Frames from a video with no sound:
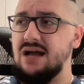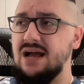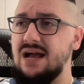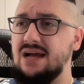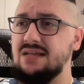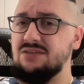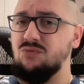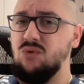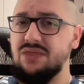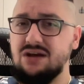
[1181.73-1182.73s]

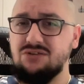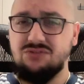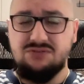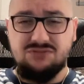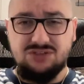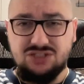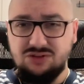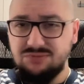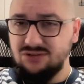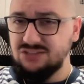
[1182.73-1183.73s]
and without
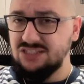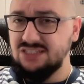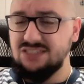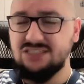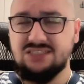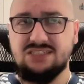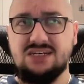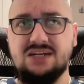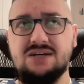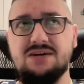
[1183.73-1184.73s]
stop losses,
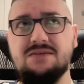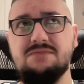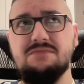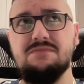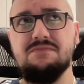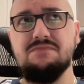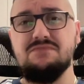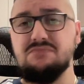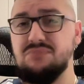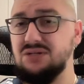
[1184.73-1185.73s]

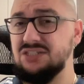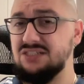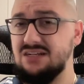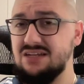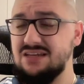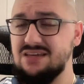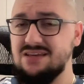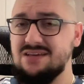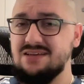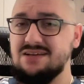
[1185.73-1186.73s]

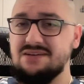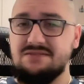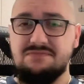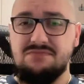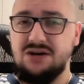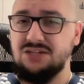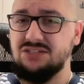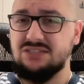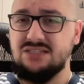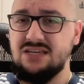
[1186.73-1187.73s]
personally, I
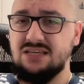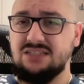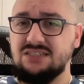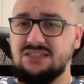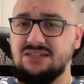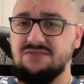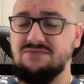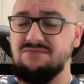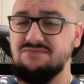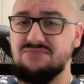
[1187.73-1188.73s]
just think it's
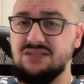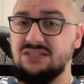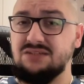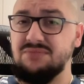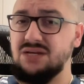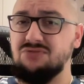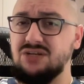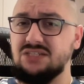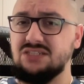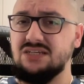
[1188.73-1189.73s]
a big
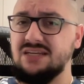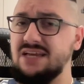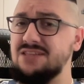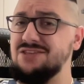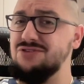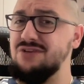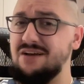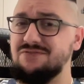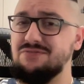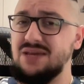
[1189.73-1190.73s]
risk. Again, you
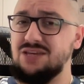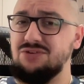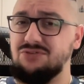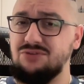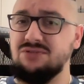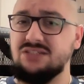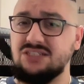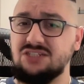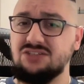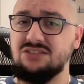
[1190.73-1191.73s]
have to make your own
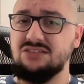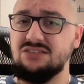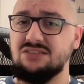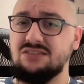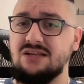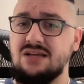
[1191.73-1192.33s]
decisions,